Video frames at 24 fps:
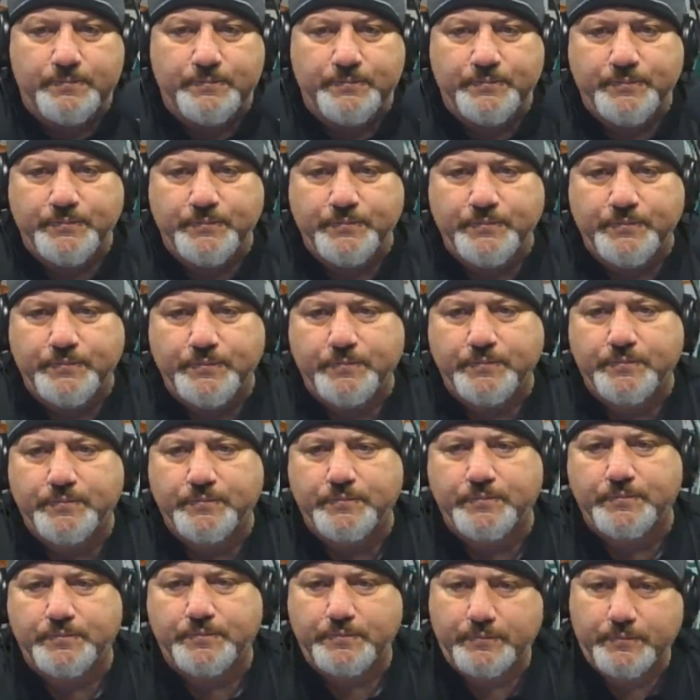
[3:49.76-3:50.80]

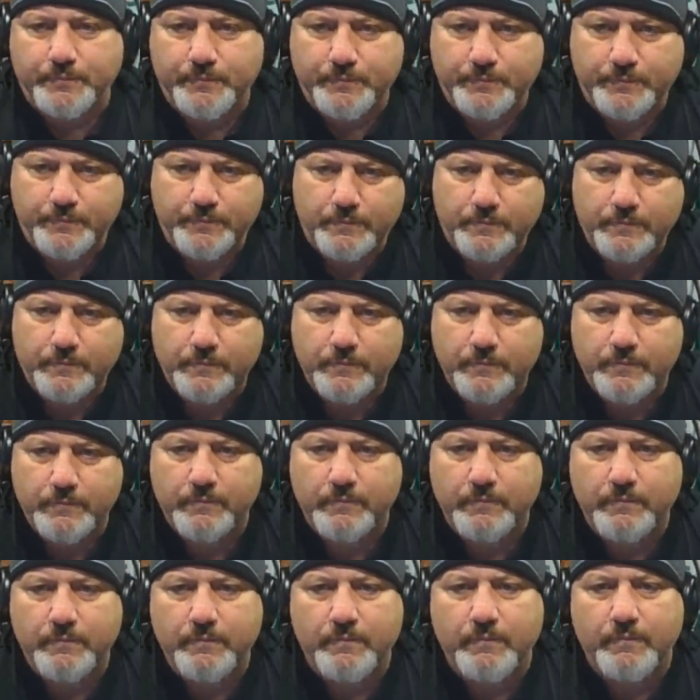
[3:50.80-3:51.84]

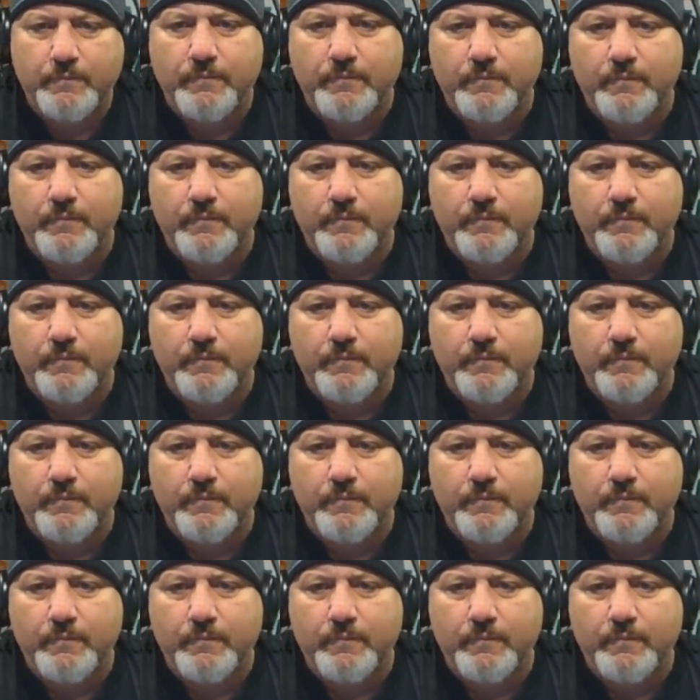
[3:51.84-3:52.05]
[no speech]